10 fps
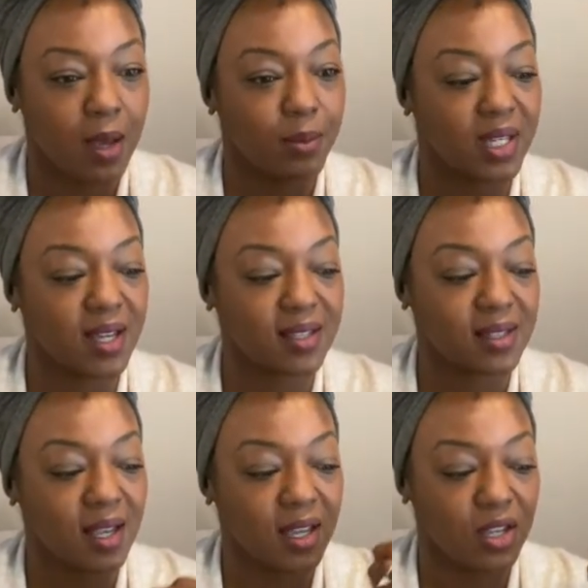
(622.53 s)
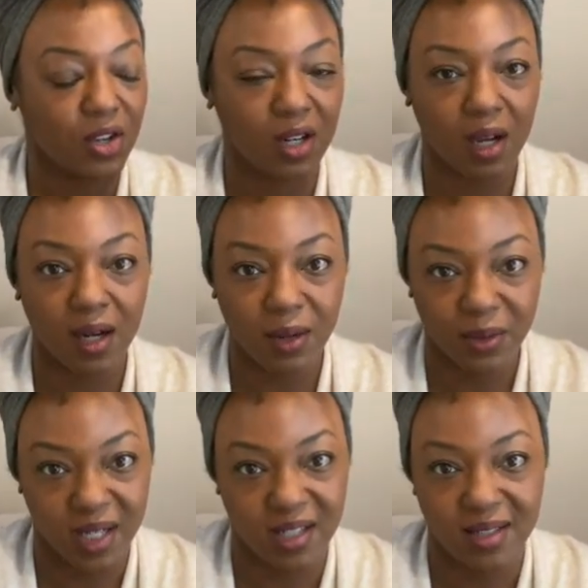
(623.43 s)
Because you're gonna
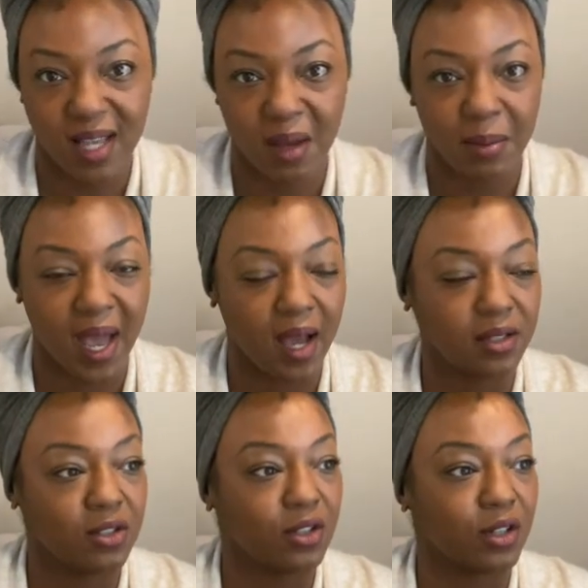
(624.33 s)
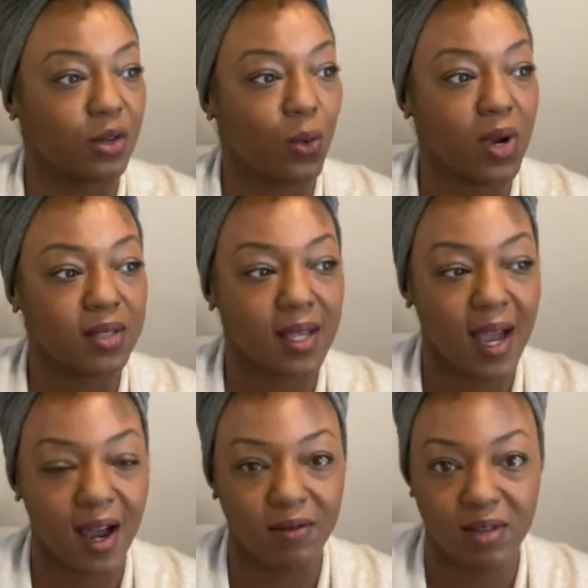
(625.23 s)
reach setbacks, you're going to
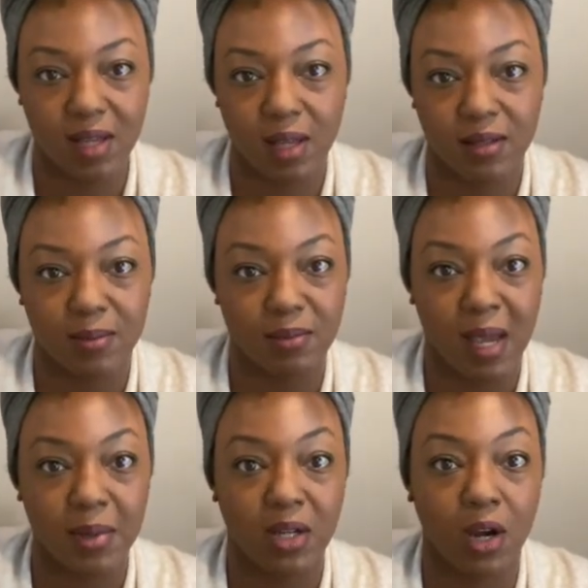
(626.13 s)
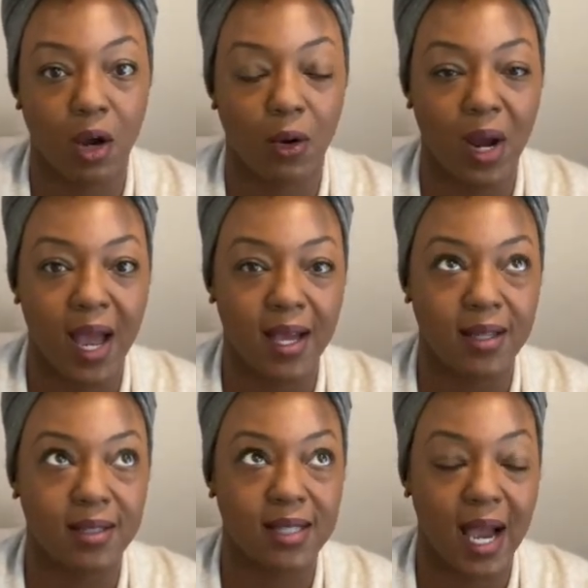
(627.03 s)
have things maybe go
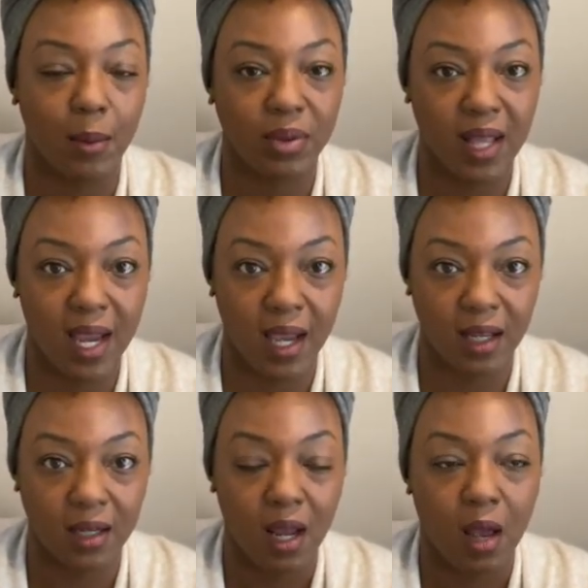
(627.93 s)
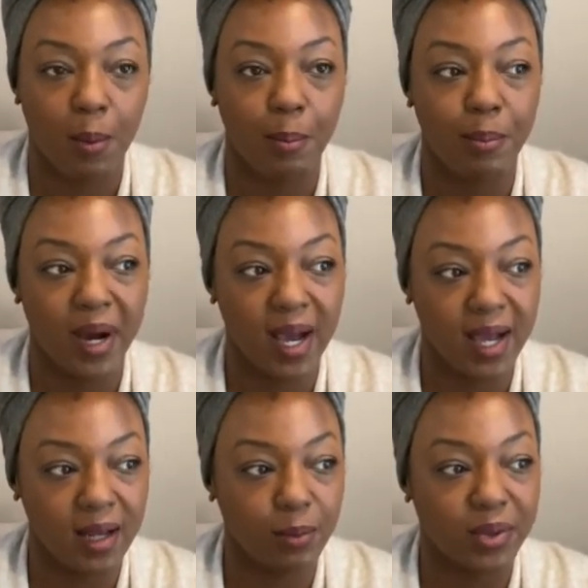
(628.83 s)
as not planned,
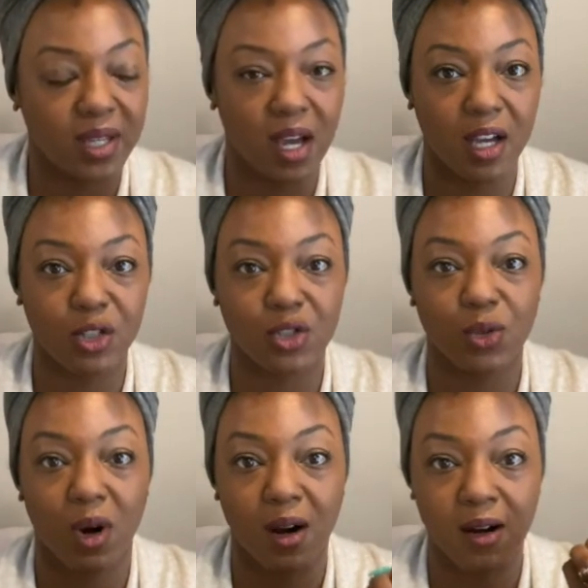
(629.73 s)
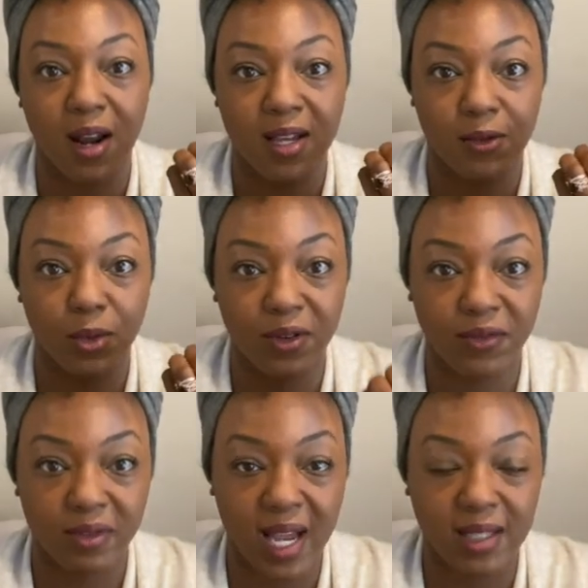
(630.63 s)
but because you are
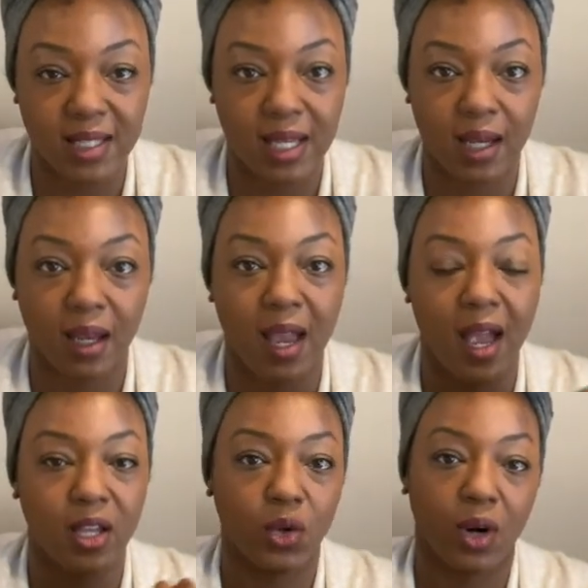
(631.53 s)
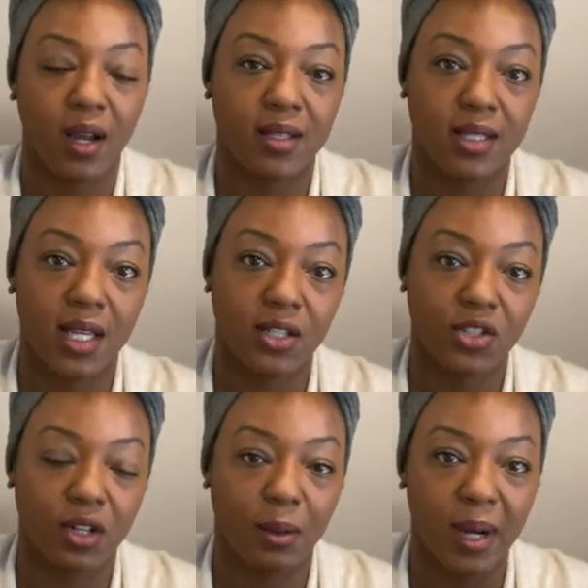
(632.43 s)
reflecting and you are
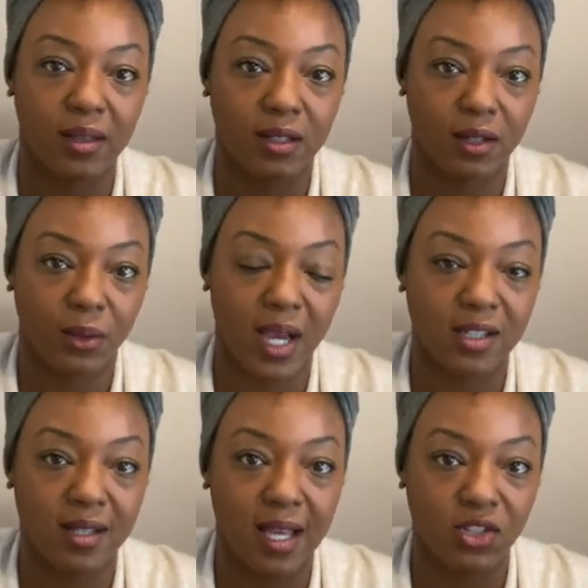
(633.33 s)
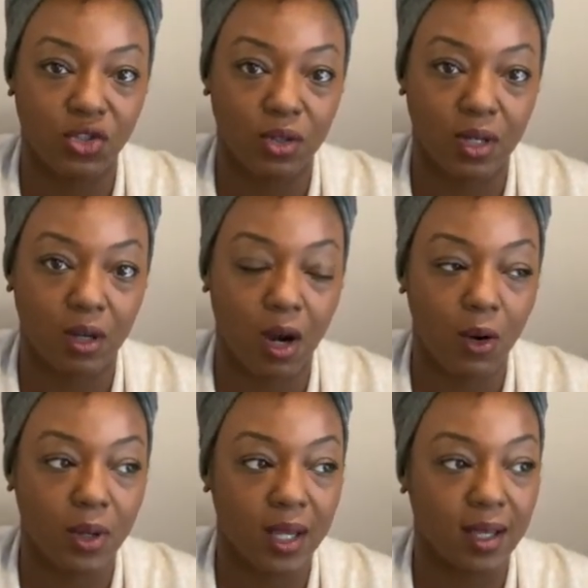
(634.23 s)
intentional about the direction that you can
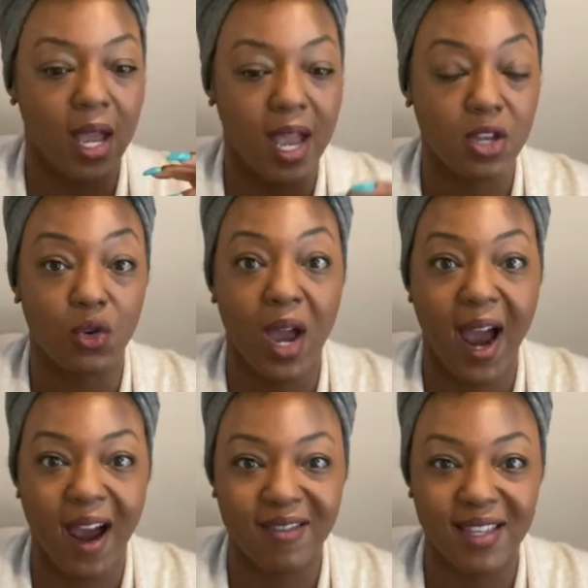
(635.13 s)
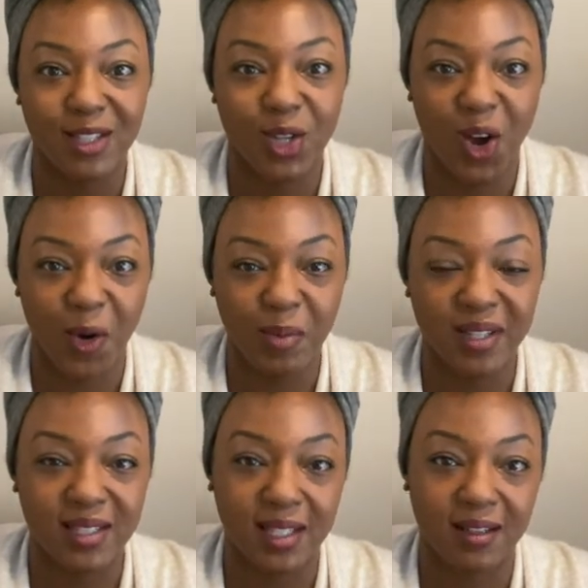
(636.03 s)
go in, and you have these
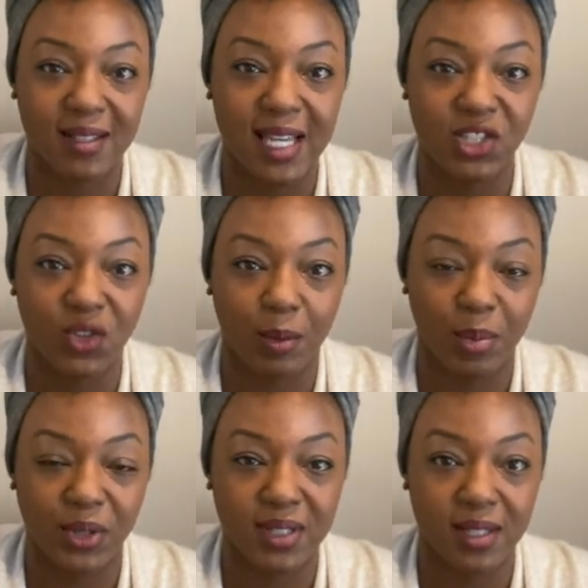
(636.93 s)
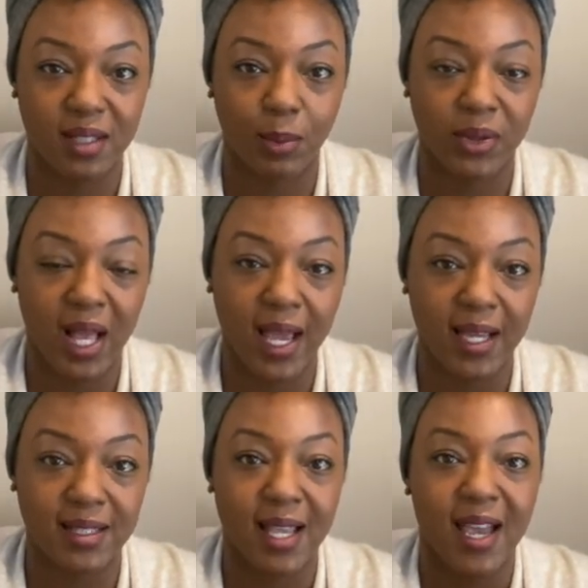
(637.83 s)
coping skills that you have built into
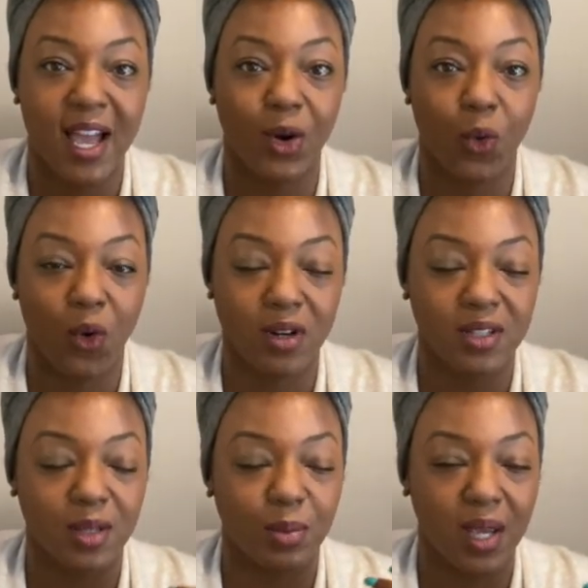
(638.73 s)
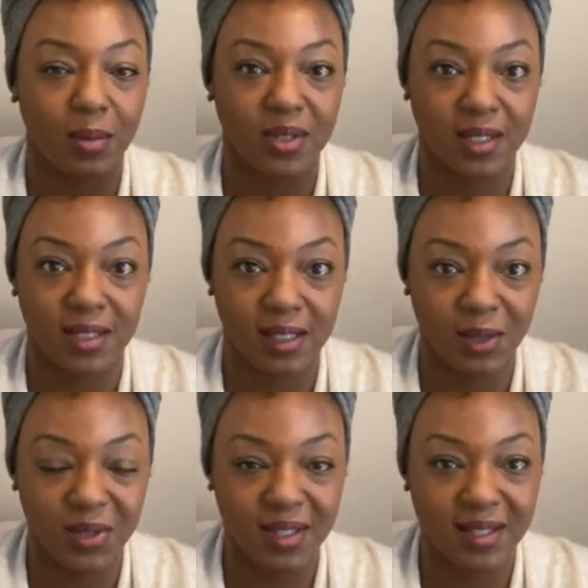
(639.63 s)
place in order to be able to
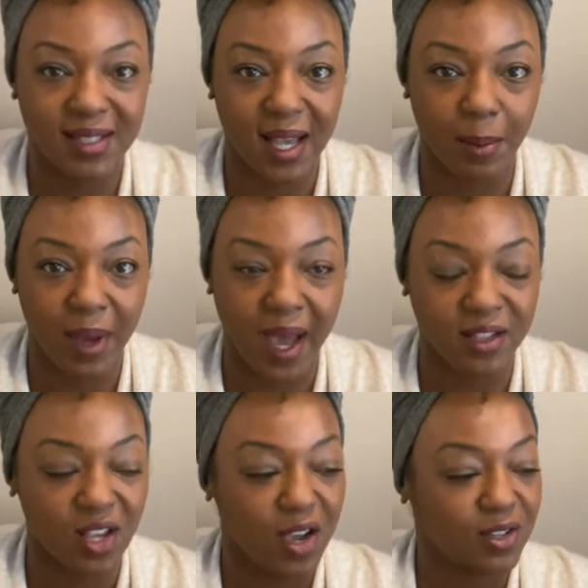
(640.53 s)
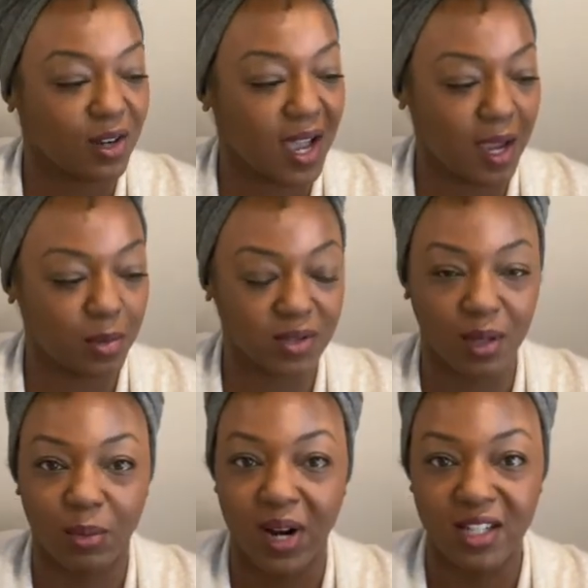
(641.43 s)
deal with these setbacks, you're able
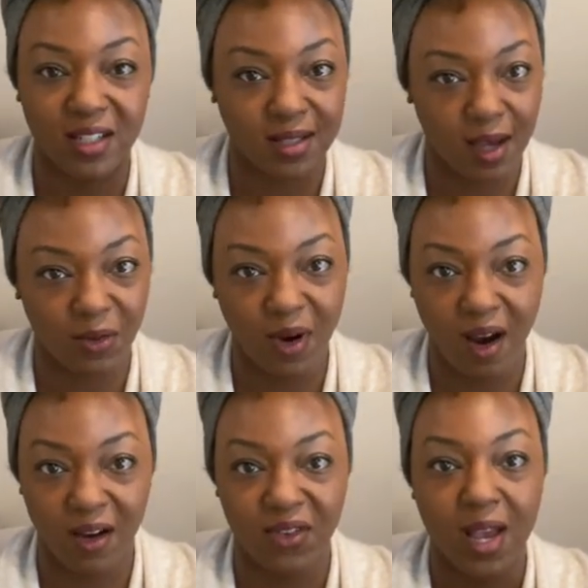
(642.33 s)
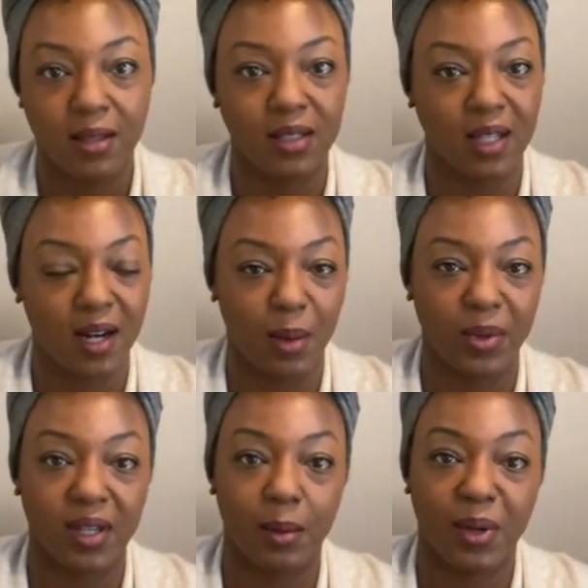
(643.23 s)
to brush yourself off, get up,
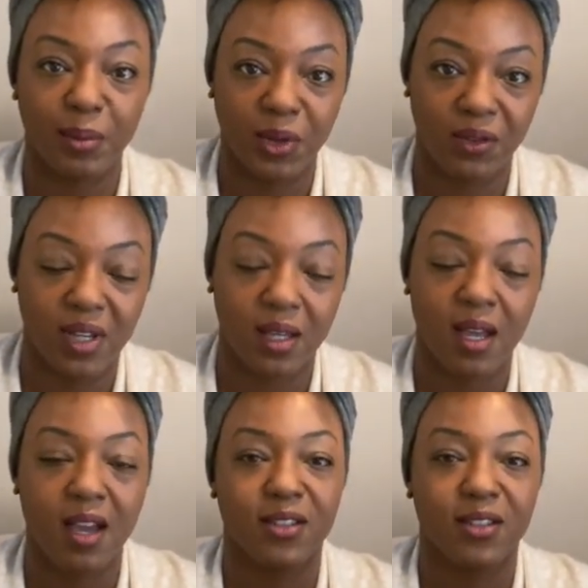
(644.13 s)
and keep it moving.